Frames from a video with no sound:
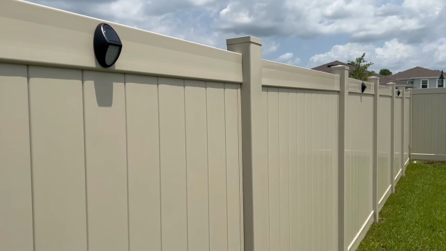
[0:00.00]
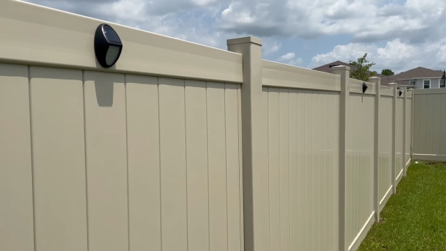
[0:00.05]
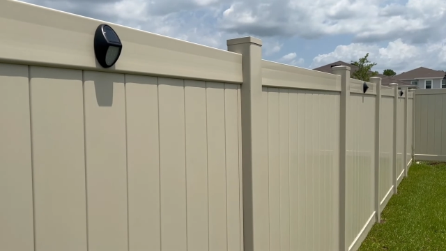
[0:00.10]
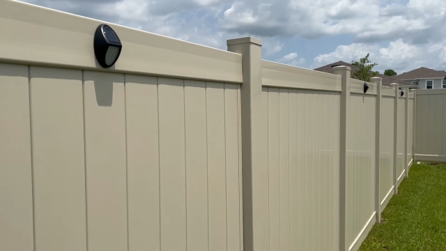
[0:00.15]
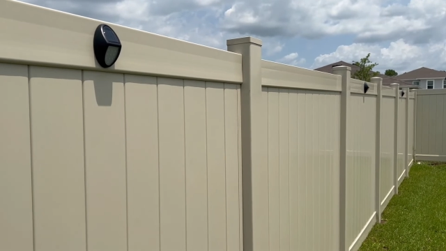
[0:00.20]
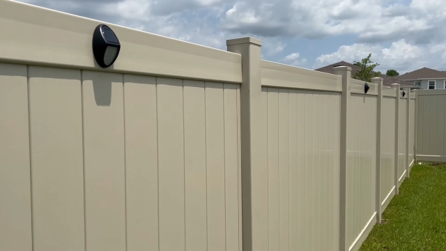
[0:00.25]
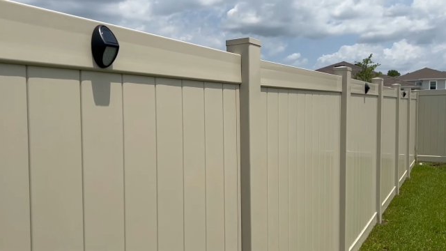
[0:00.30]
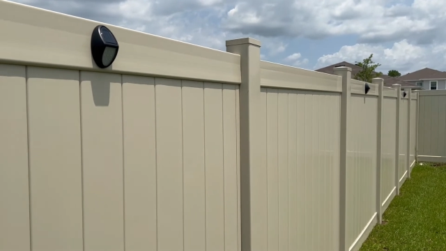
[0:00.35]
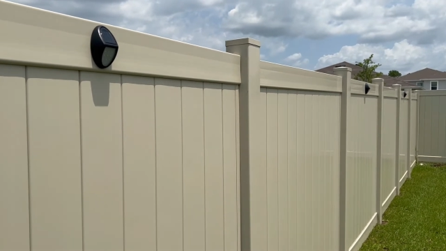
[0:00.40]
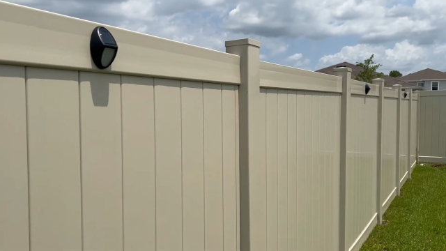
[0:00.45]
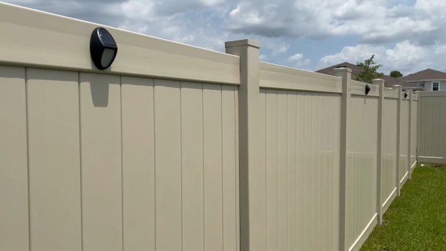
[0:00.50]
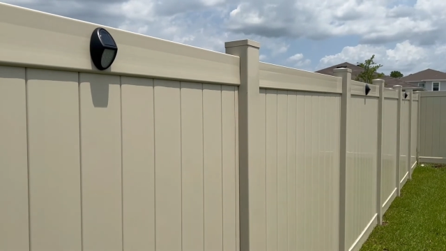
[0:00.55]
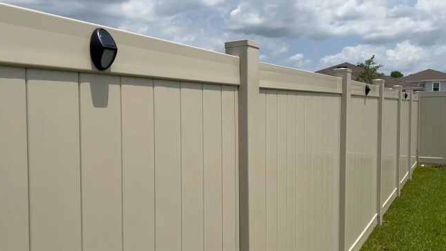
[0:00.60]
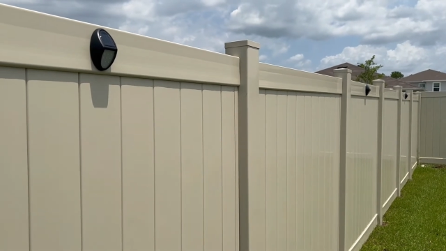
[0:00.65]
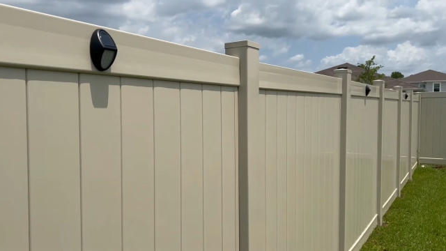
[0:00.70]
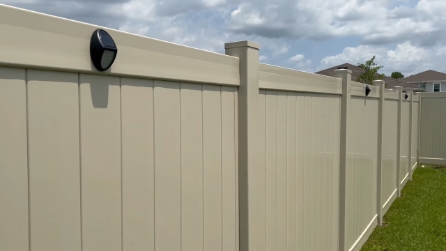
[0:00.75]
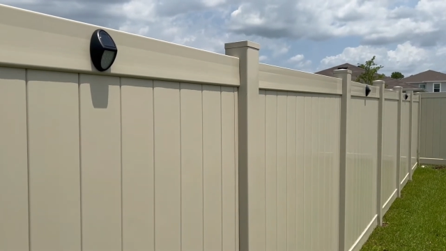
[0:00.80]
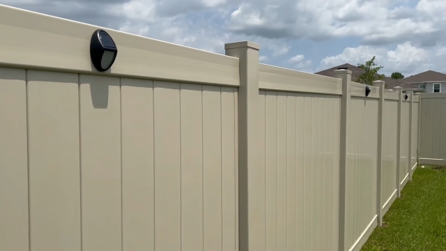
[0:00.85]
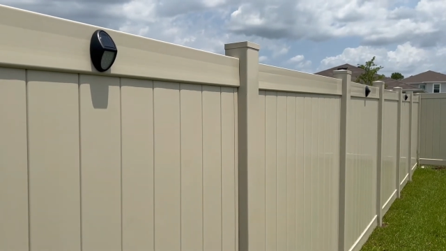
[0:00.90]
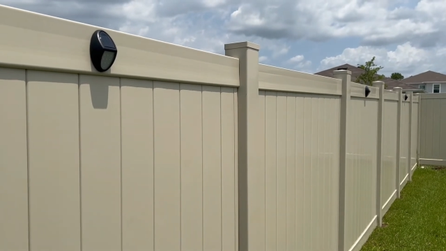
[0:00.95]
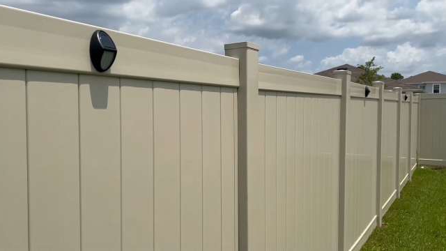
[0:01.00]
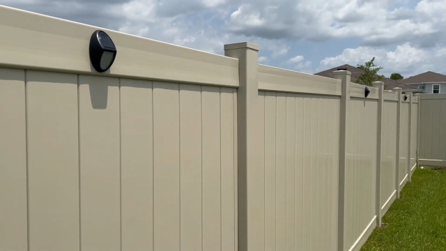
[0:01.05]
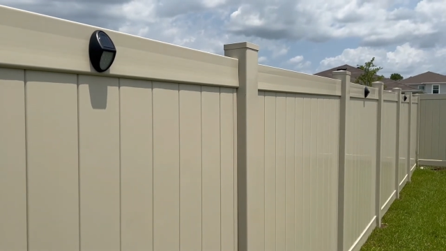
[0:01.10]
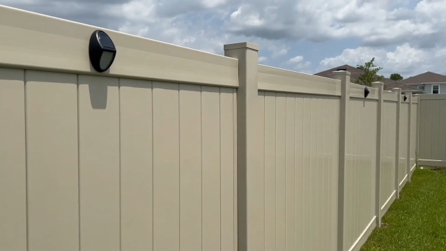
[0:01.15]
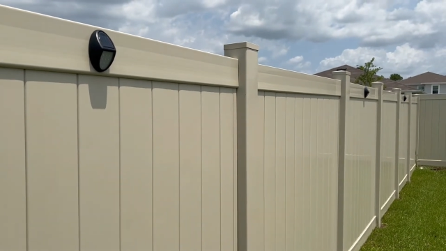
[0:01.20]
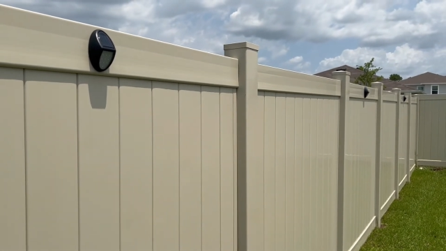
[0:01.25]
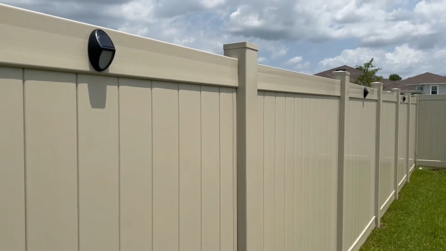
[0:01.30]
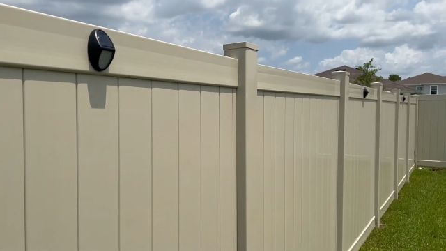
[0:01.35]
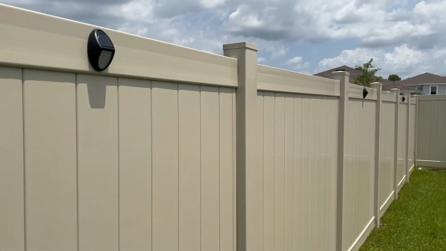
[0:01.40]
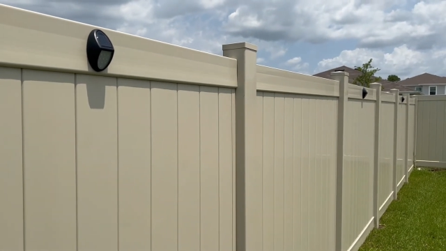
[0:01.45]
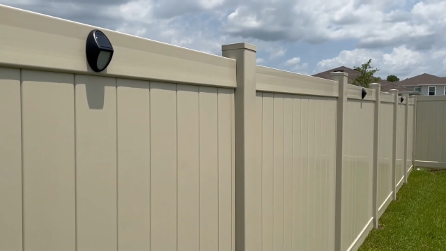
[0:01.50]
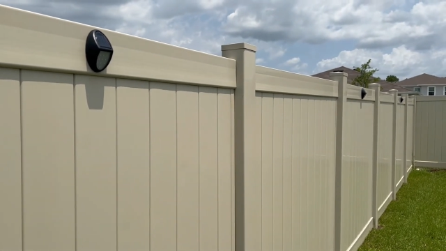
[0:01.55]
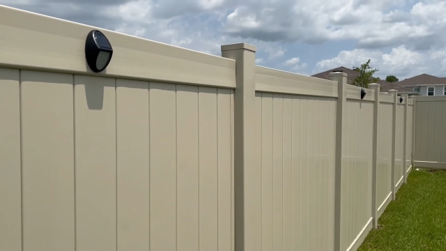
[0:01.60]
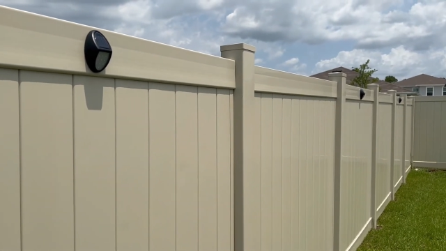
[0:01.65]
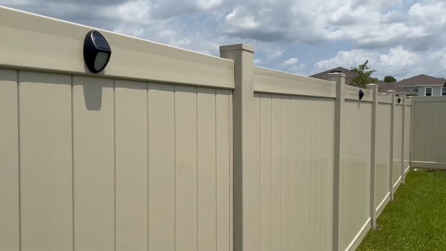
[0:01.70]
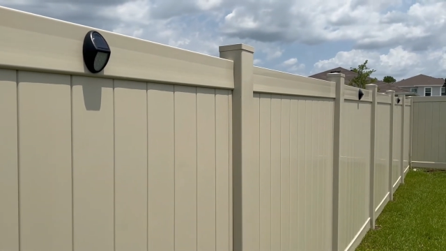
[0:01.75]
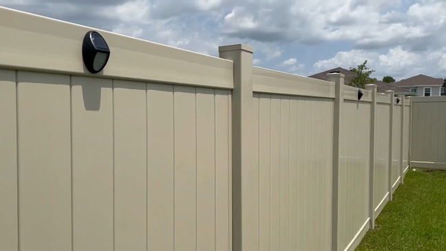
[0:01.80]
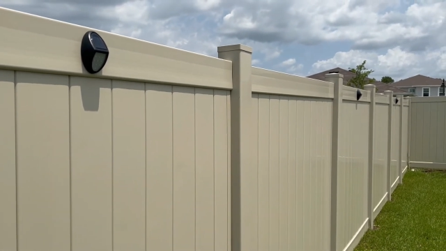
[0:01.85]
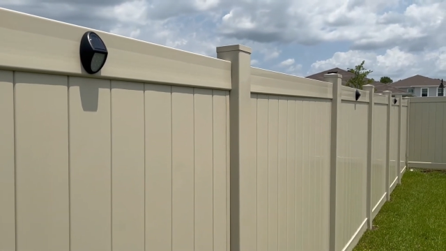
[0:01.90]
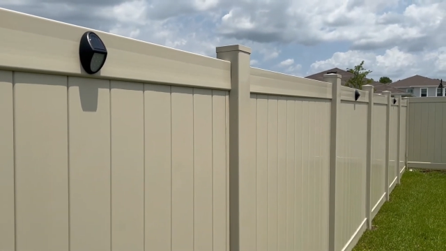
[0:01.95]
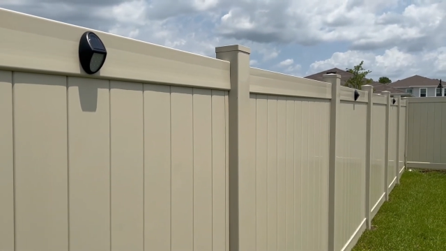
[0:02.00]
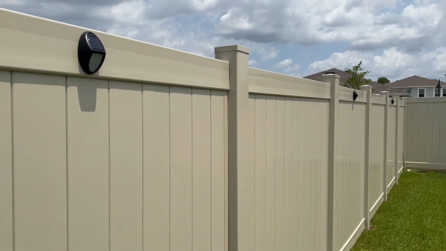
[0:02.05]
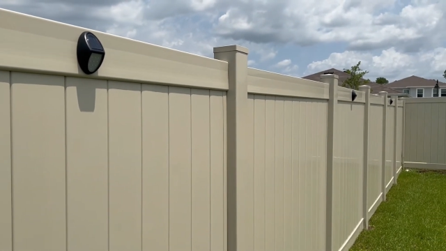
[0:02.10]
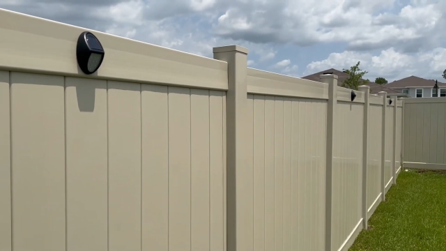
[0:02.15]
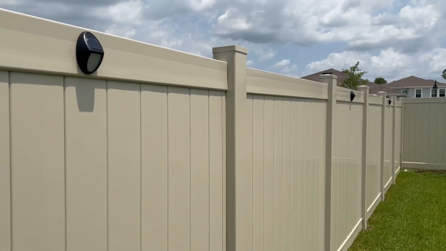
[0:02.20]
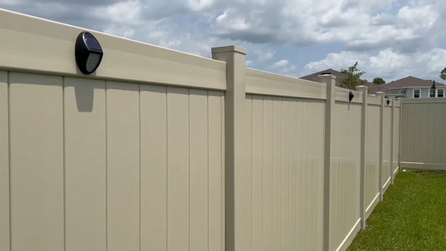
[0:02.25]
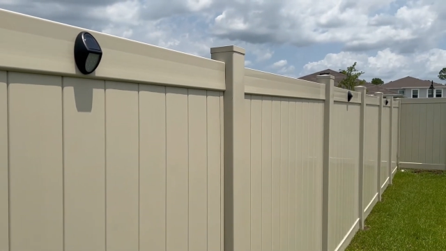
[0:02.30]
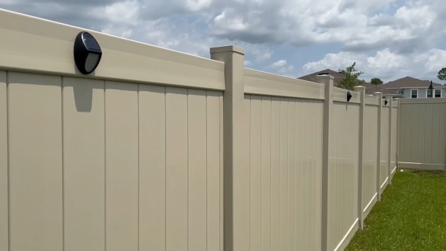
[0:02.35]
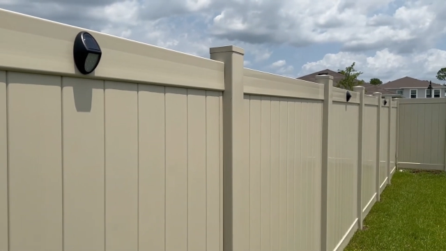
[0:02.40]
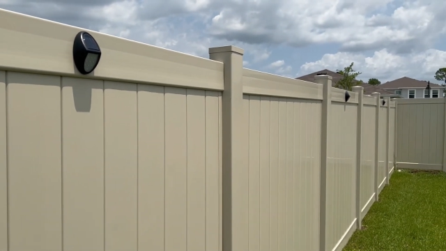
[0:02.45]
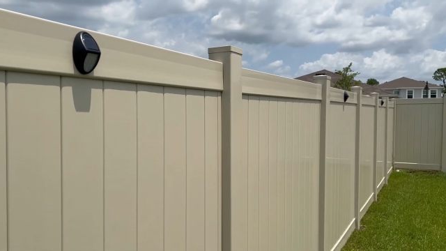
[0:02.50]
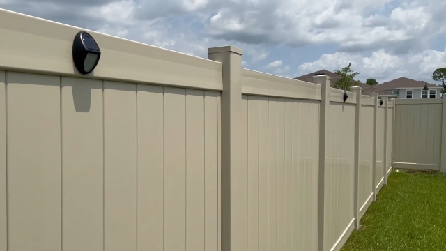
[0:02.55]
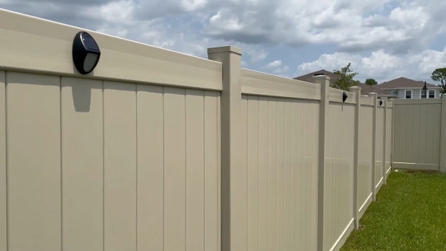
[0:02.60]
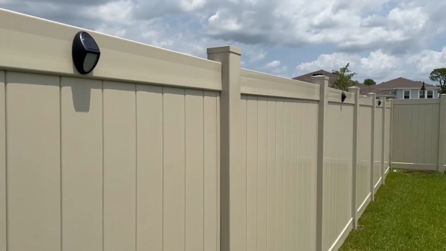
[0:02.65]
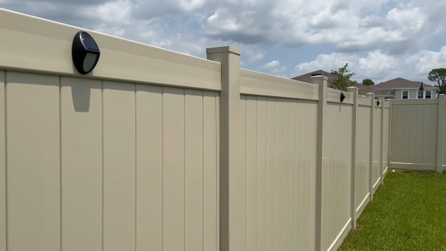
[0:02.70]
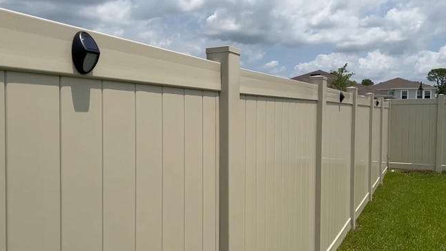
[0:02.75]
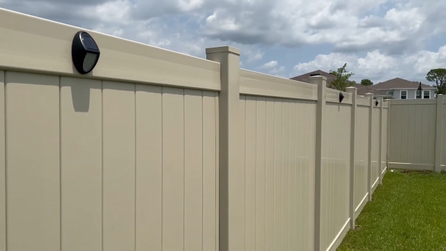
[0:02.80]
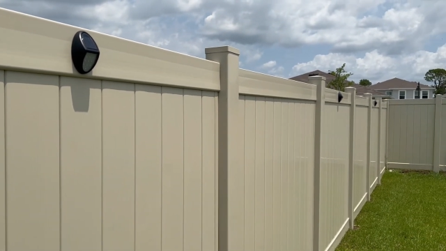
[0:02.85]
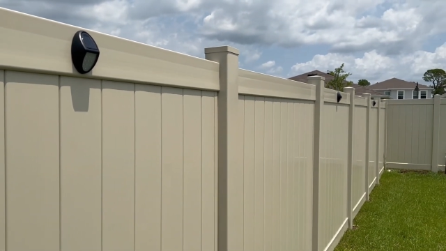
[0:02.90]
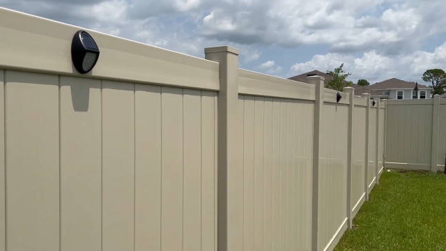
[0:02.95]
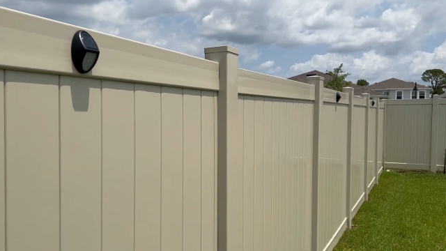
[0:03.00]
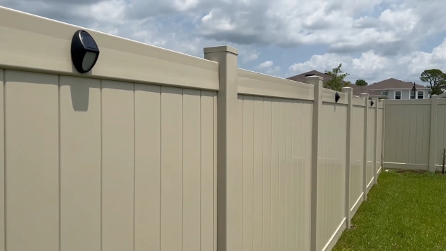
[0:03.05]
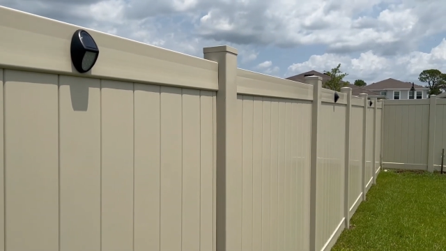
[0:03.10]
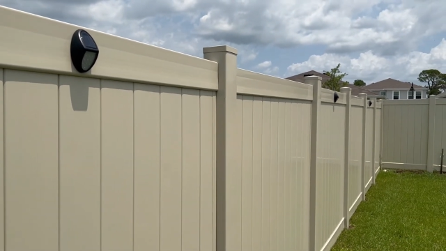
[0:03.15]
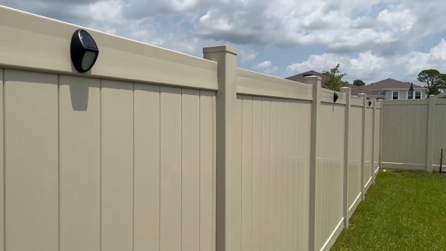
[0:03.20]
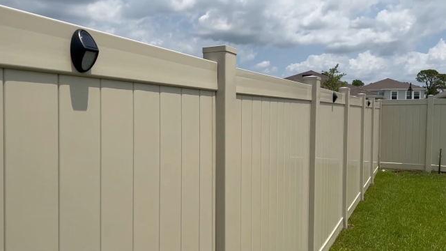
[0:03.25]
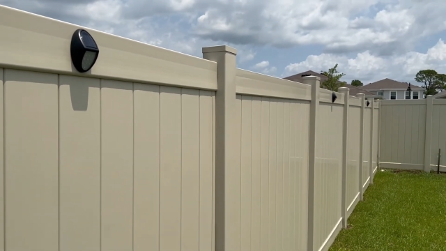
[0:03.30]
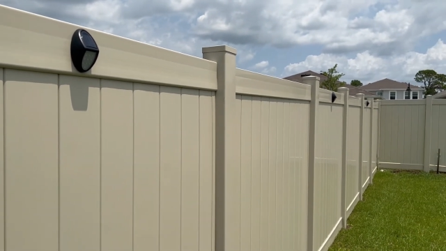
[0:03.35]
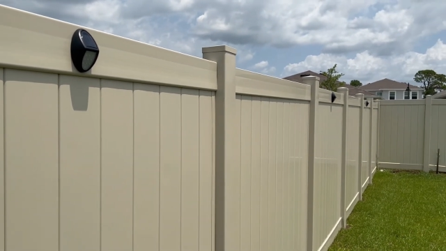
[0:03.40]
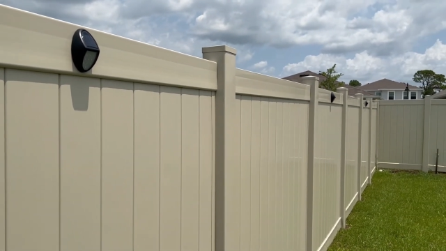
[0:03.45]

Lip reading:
[unreadable: no face in view]